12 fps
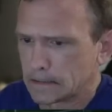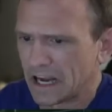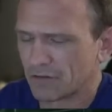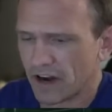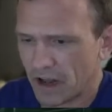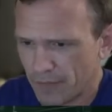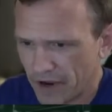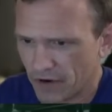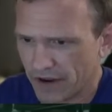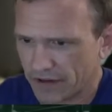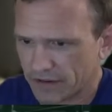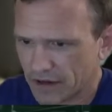I read
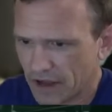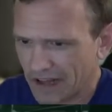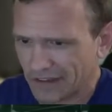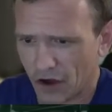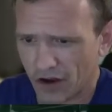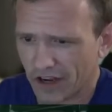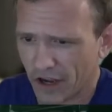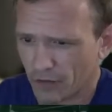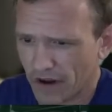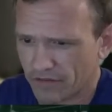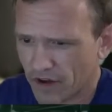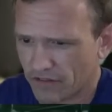Hyperion. I long ago
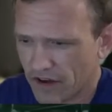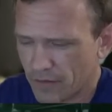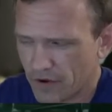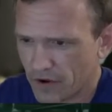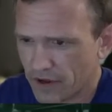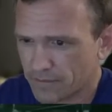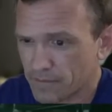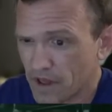read Fall of Hyperion.